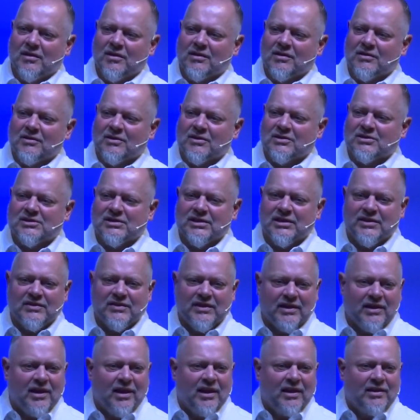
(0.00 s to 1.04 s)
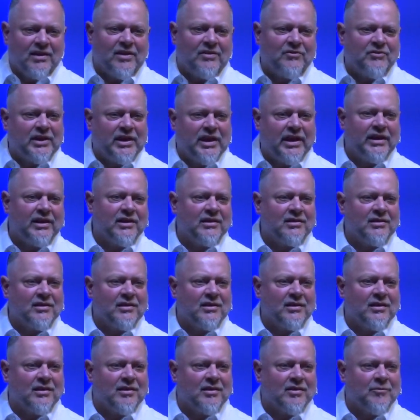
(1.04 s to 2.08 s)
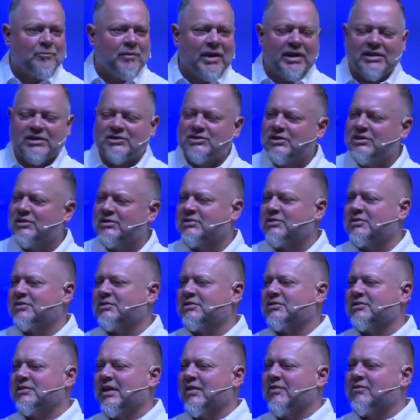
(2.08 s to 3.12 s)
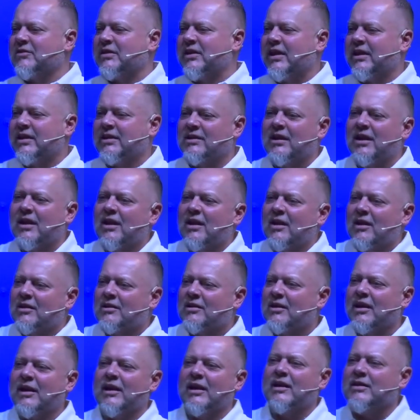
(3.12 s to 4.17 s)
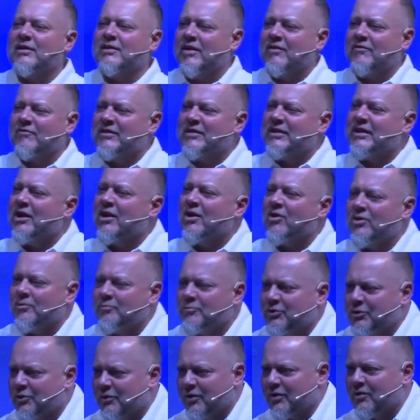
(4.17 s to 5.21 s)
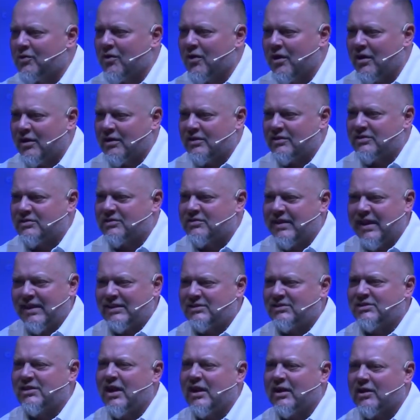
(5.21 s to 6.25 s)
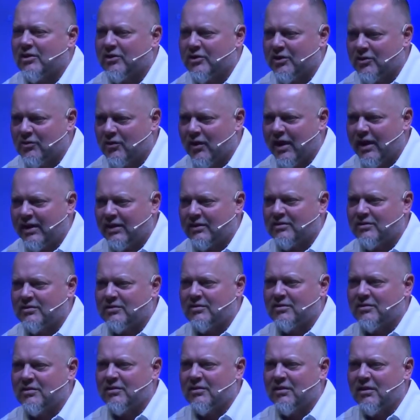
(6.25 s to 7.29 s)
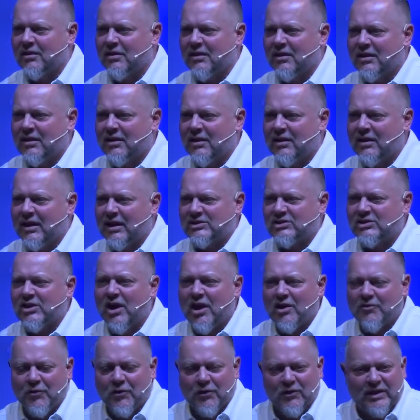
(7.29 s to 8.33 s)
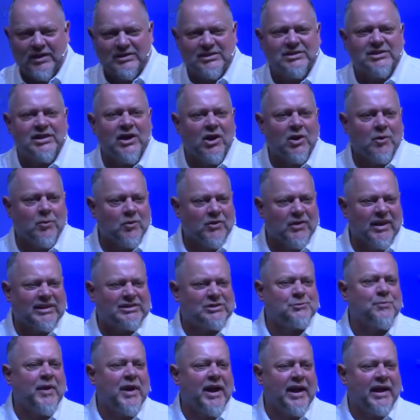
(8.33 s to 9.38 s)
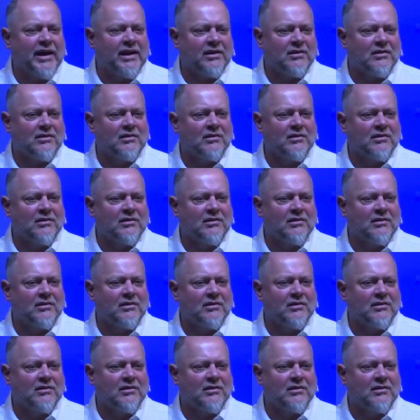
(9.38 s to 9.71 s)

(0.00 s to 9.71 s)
Do you see? They, they've taken my Jesus, they've taken and they've nailed him to a cross. That's not good, right? That's awful. That's terrible. That's bad.